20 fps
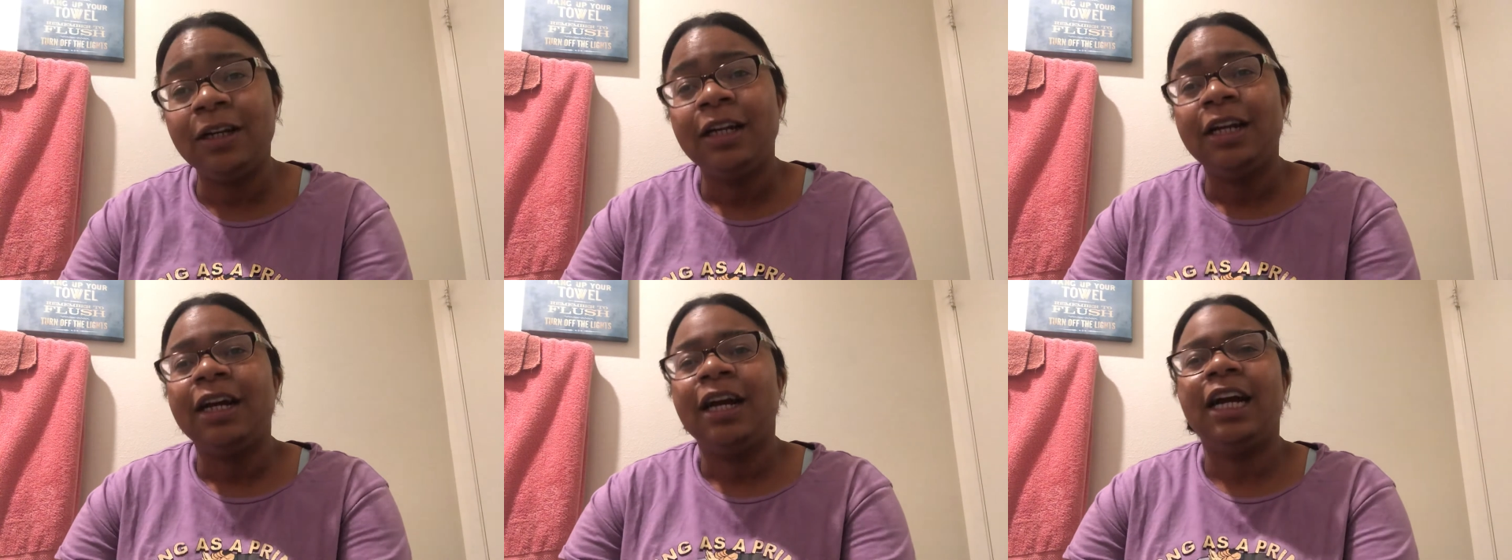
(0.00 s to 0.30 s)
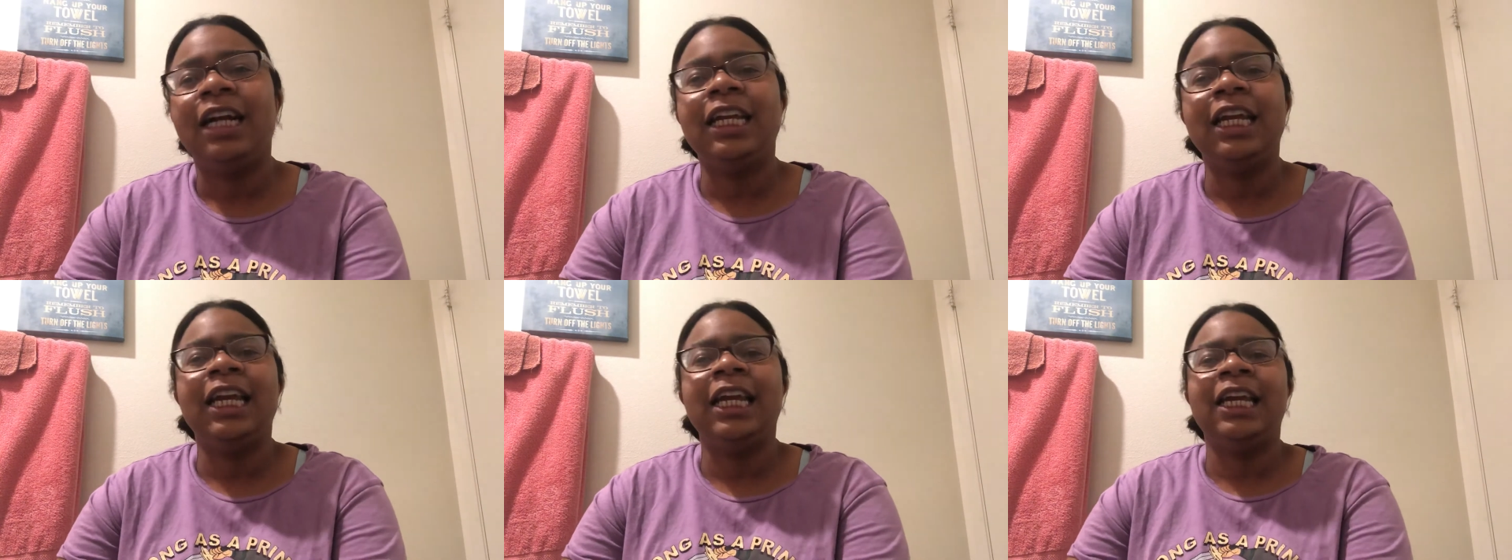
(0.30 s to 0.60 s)
Her
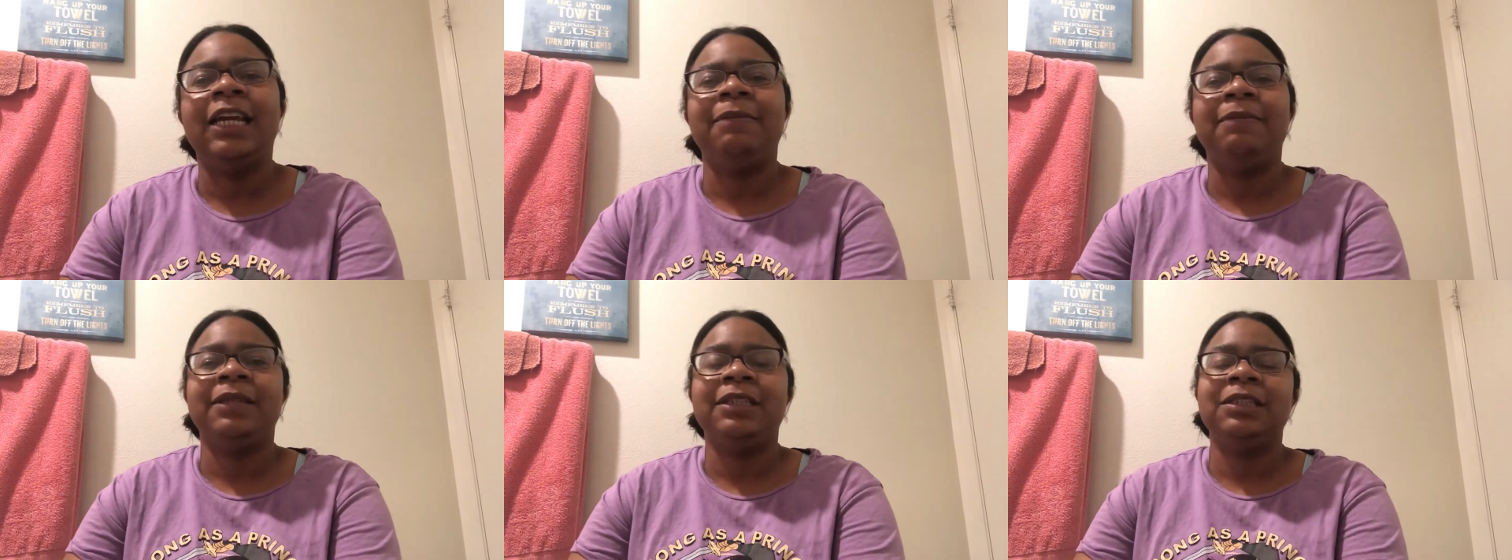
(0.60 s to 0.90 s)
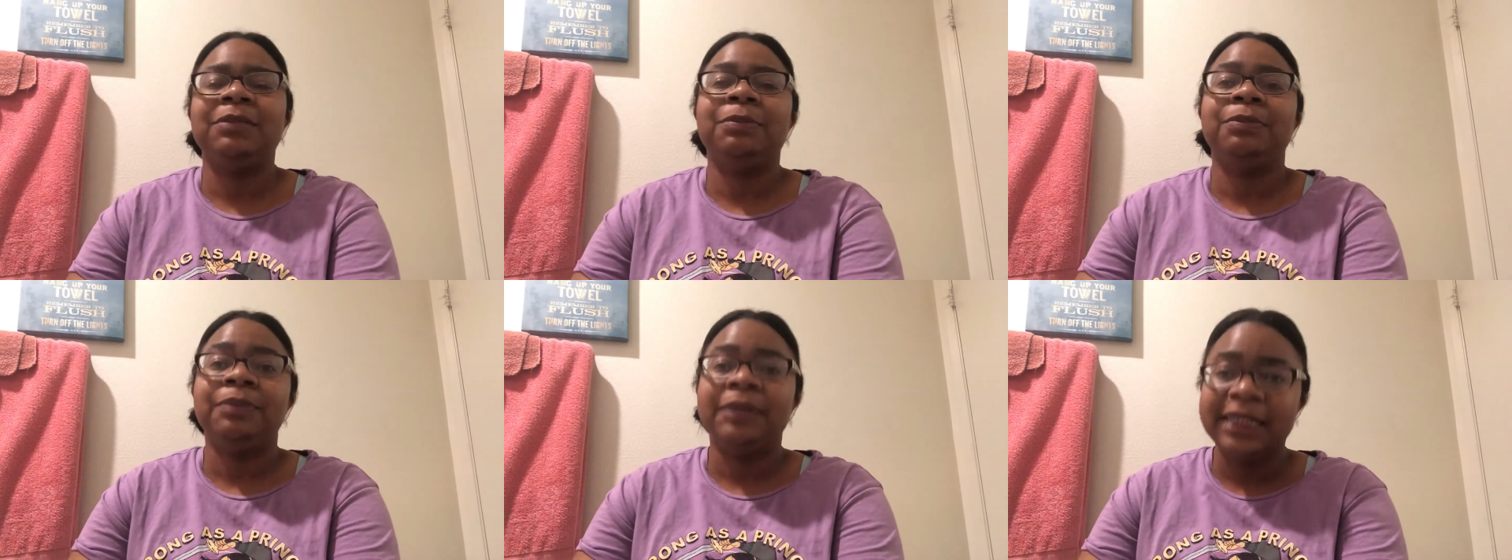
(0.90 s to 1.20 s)
name is
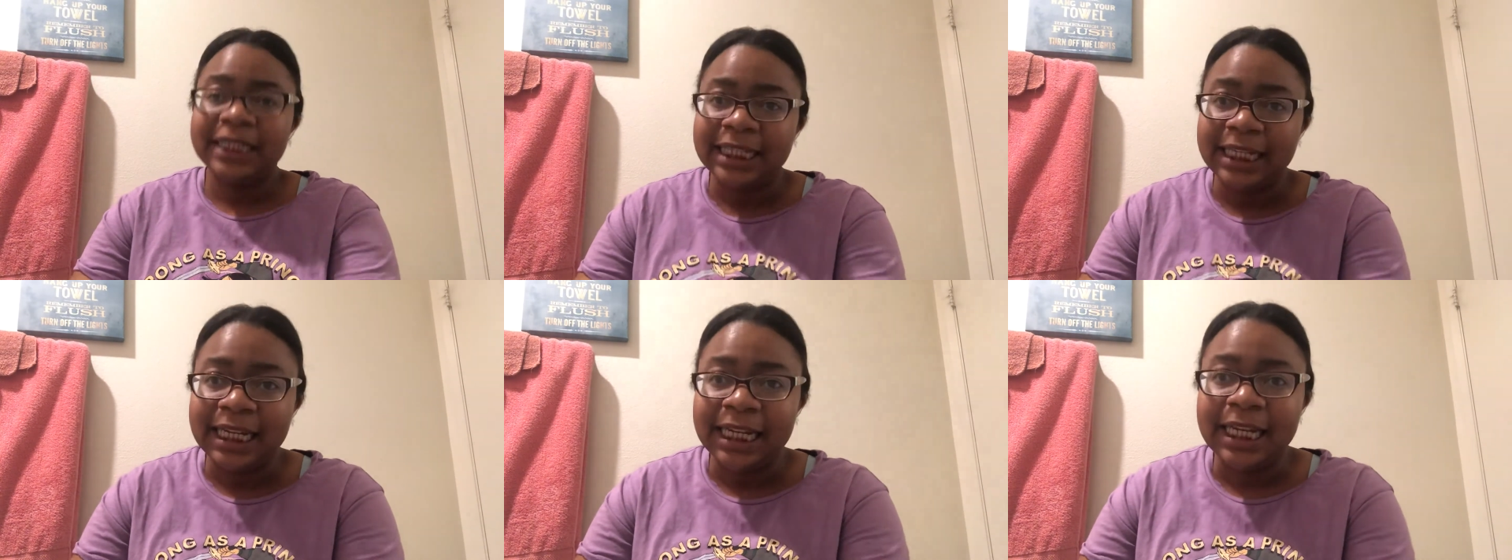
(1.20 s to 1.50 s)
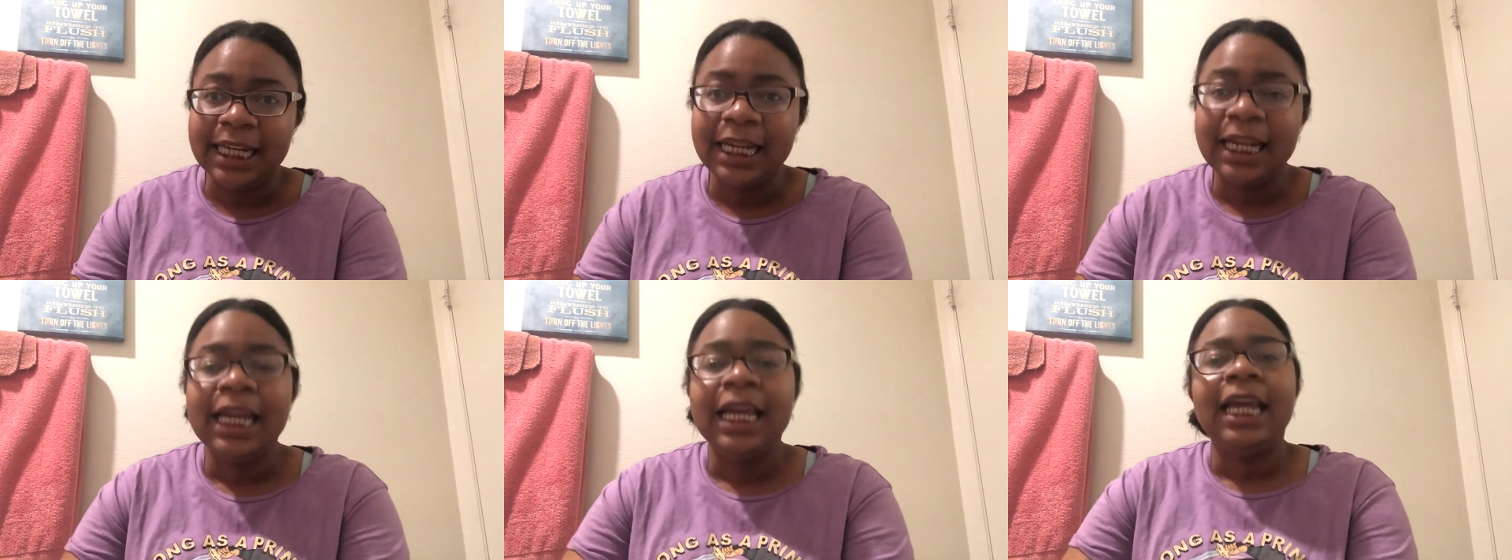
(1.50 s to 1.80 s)
Brittany,
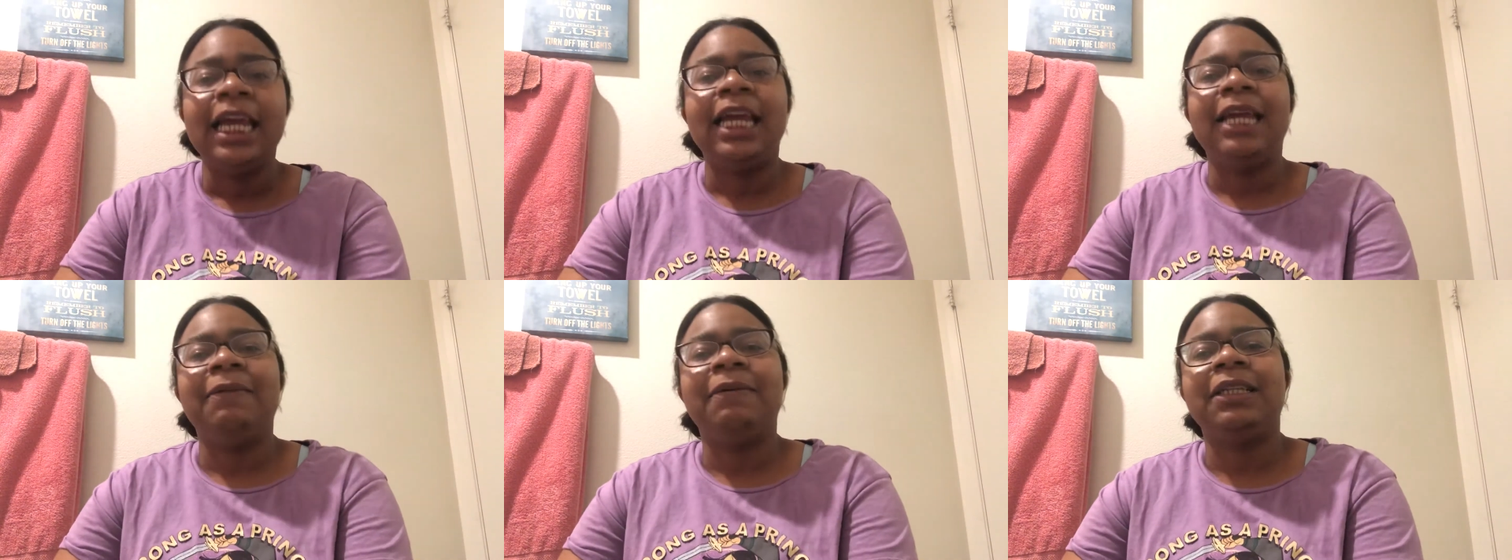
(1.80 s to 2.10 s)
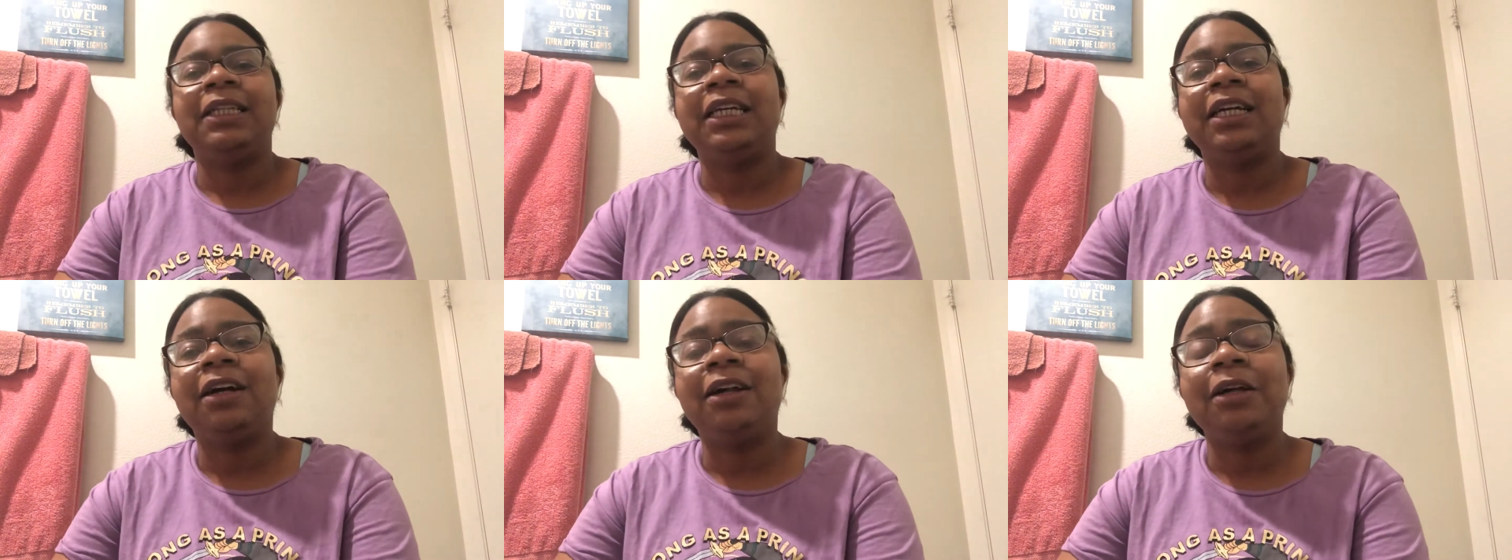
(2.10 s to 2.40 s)
Eh, but
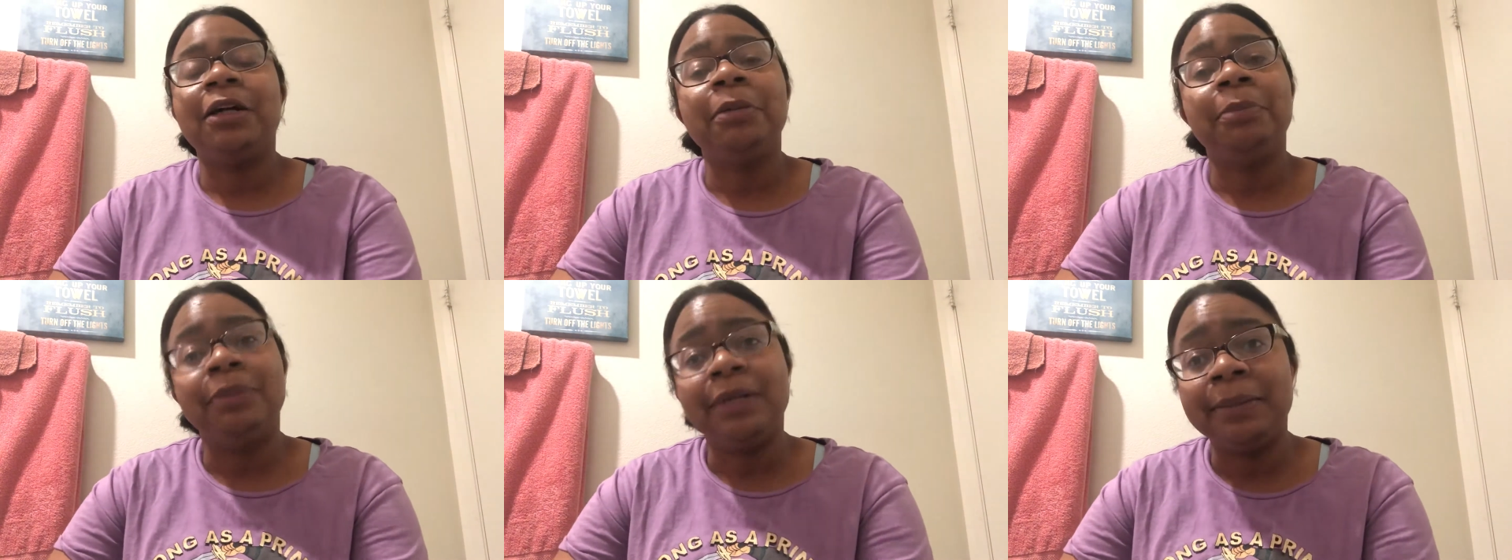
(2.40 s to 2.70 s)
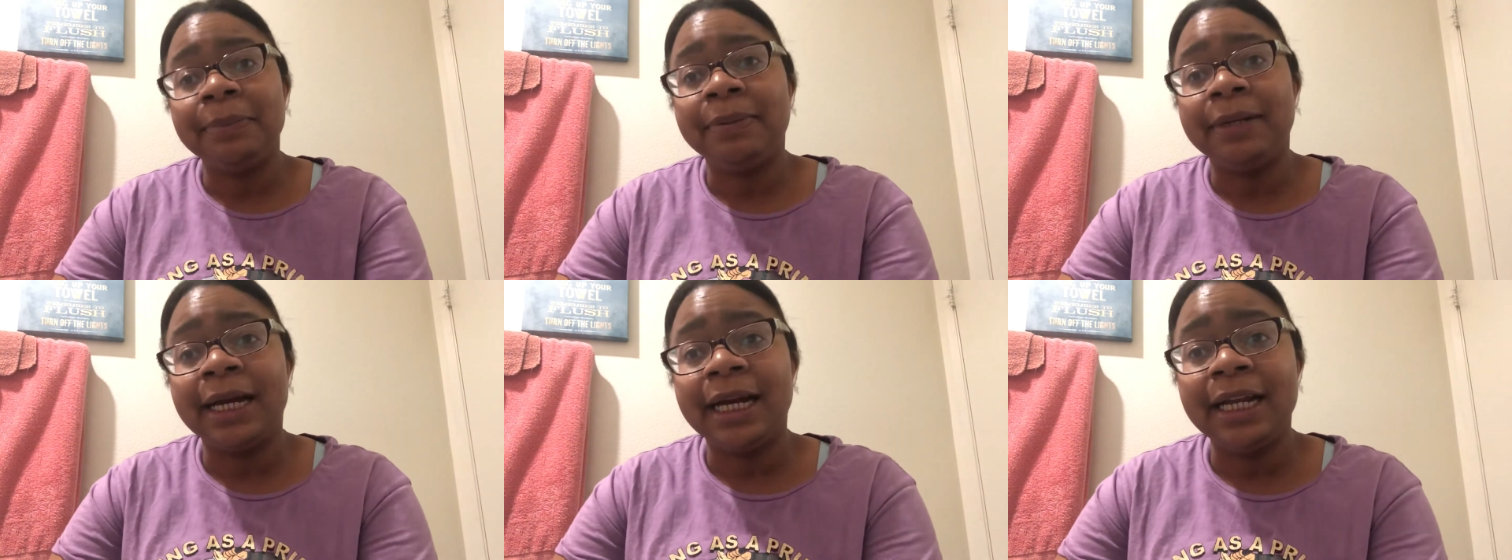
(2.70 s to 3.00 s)
they call her Brit
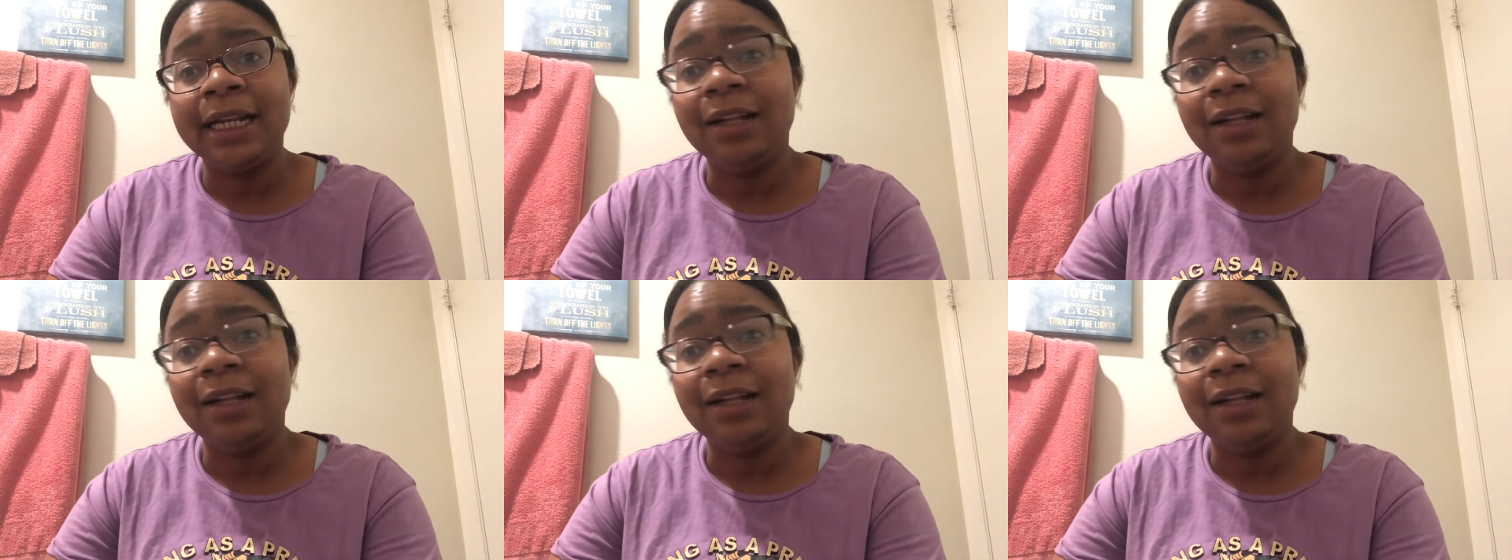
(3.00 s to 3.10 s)
Brat.